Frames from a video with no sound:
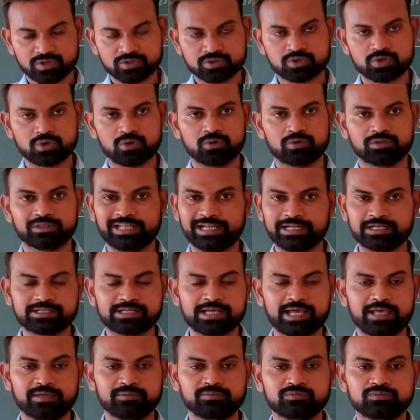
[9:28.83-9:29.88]
So that
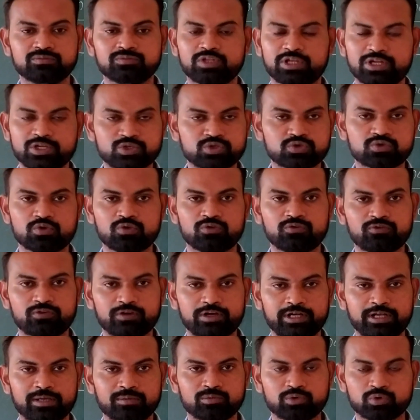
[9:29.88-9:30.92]
time there is no
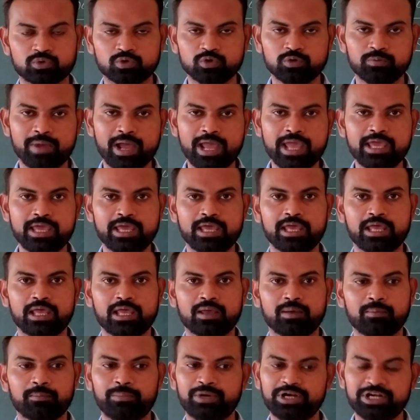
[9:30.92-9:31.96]
freedom, ruled by
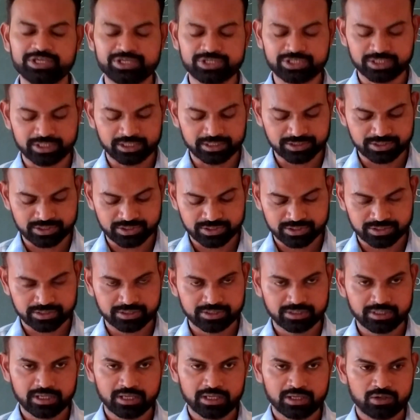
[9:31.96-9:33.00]

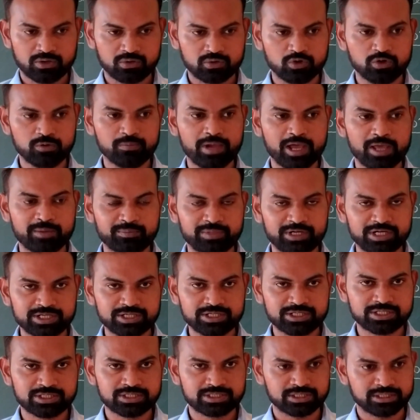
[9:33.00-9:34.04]
Britishers, ruled by
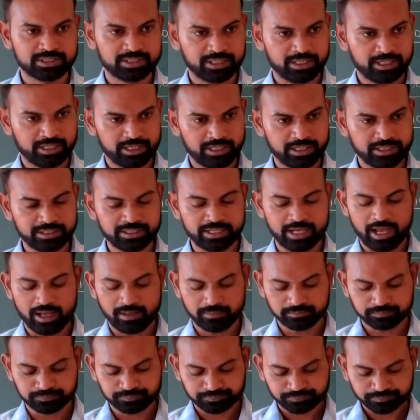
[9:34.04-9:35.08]
British India.
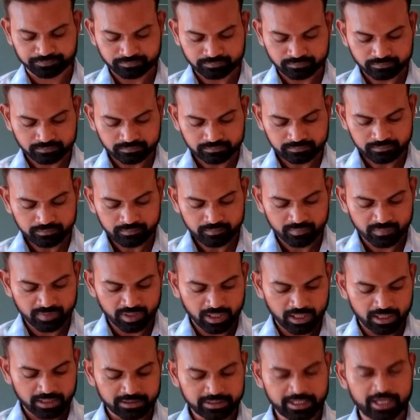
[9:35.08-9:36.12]

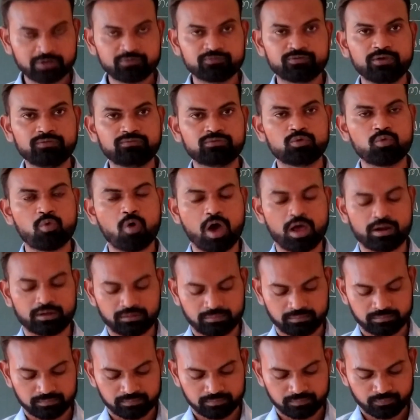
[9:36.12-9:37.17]
Then fifth
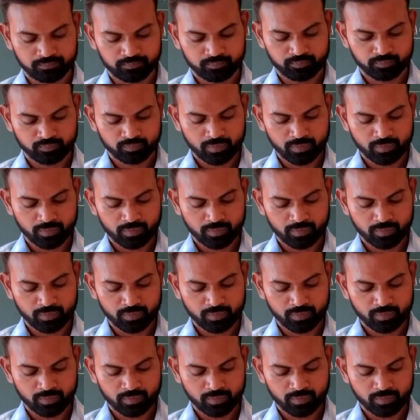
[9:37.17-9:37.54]
one,